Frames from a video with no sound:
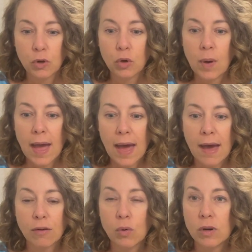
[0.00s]
who
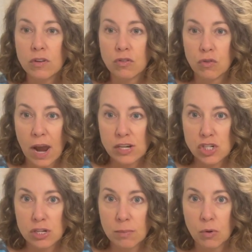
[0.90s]
are
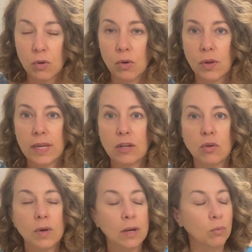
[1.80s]
distractionable and
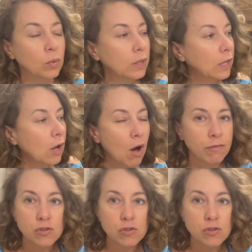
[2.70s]
who get really off